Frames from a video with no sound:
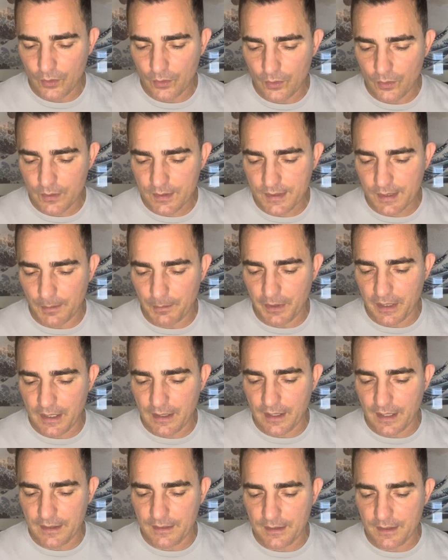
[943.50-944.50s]
somebody
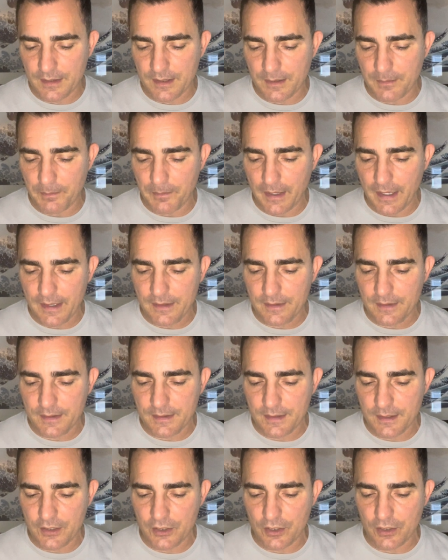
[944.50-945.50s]
that doesn't make
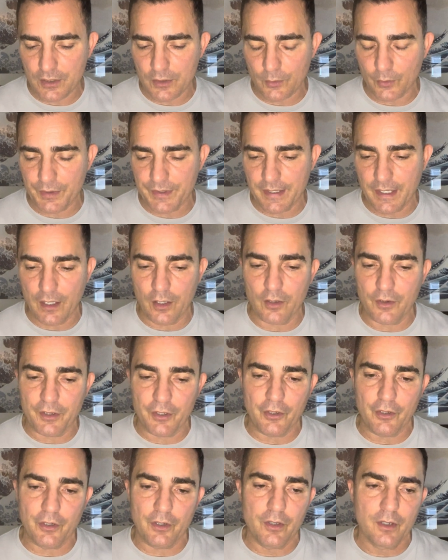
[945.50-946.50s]
decisions or tell
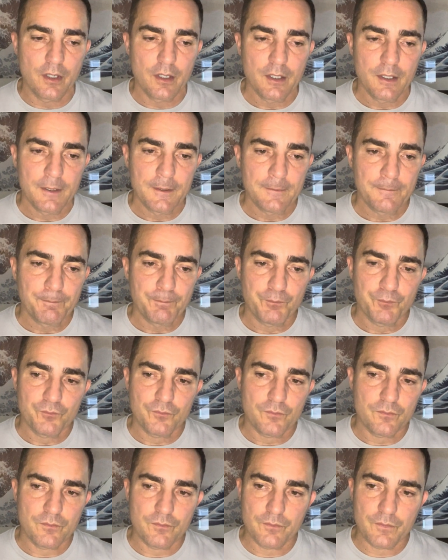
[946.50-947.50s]
their
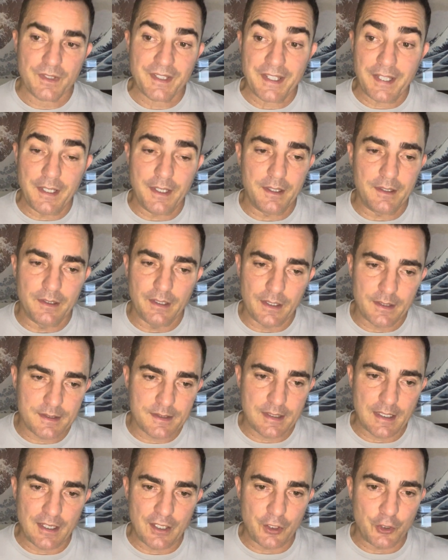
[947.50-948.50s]
kid, let's
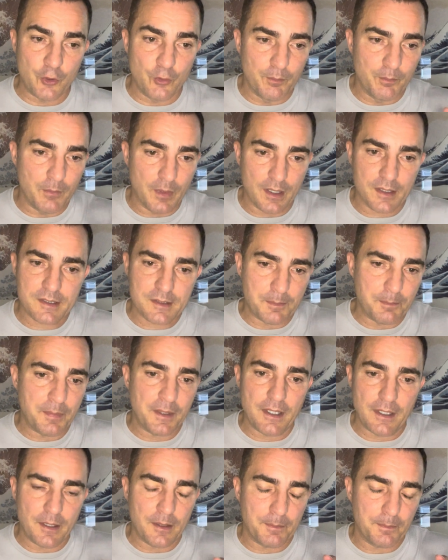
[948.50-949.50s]
say, that you must
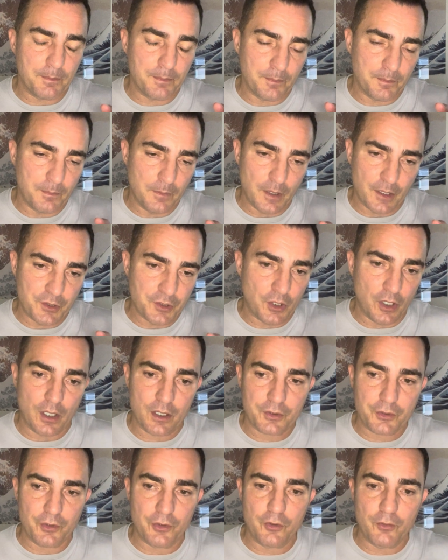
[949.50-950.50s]
be a
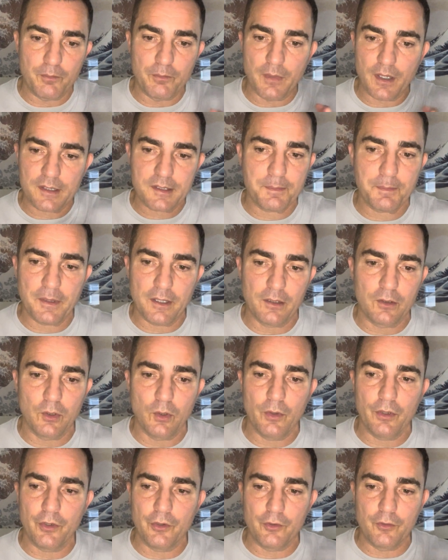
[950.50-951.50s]
doctor, you must be a
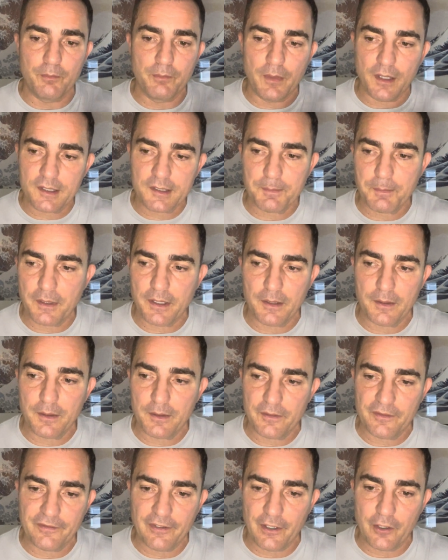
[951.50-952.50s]
lawyer, you must be
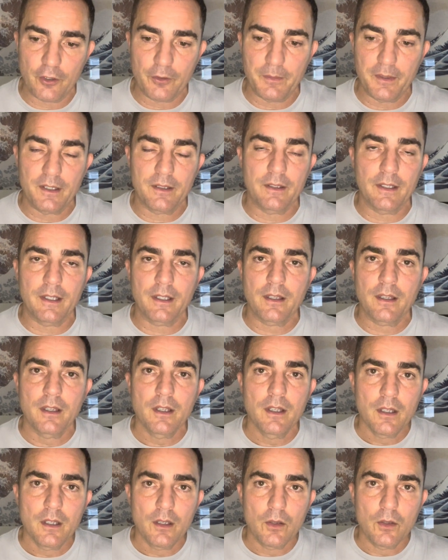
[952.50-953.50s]
a fireman. Like
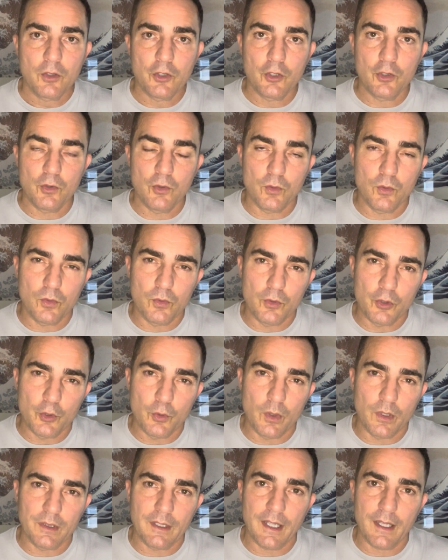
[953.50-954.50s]
you
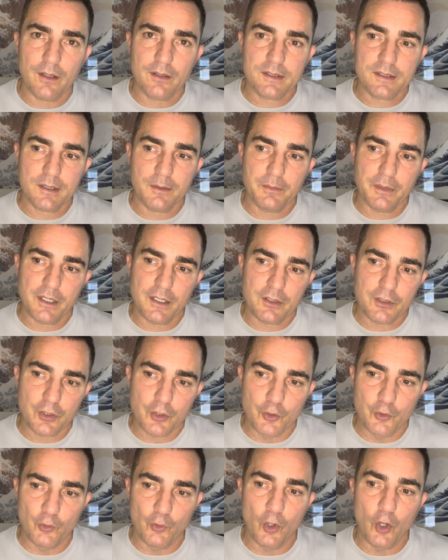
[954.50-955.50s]
allow somebody to
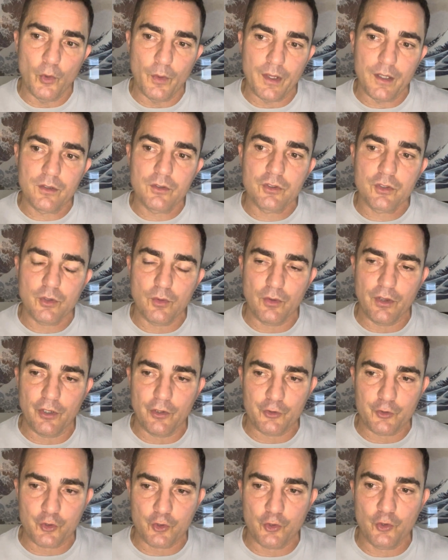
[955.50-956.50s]
grow into their
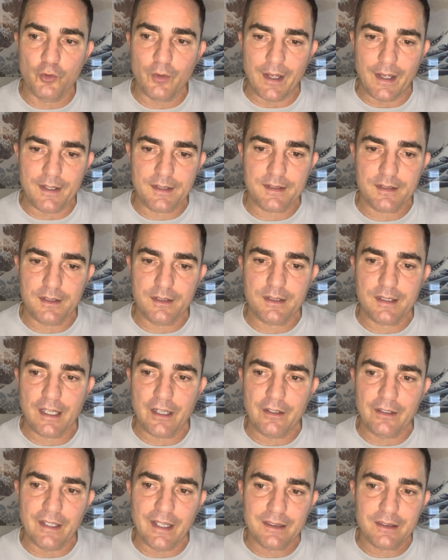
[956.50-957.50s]
true essence
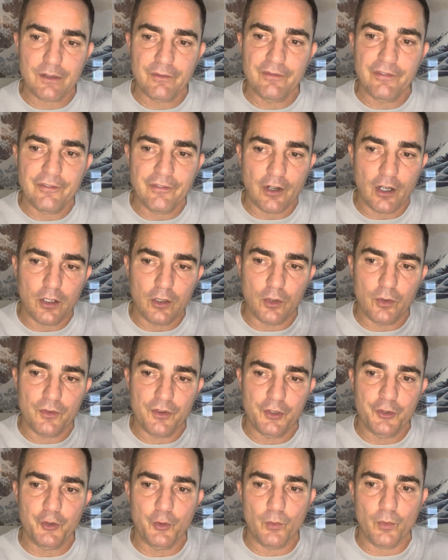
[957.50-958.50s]
and let them follow the
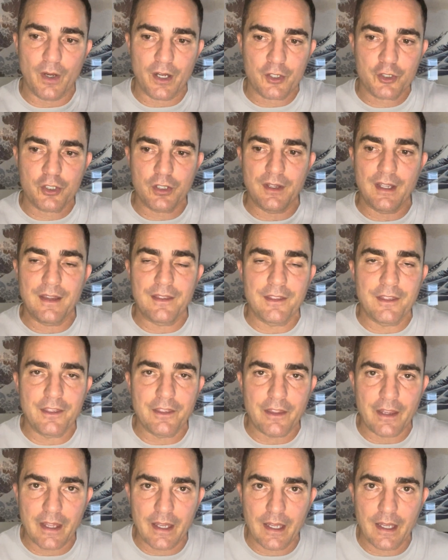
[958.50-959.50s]
direction that
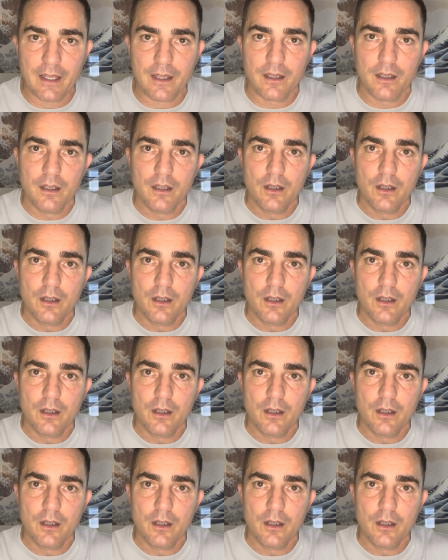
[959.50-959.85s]
they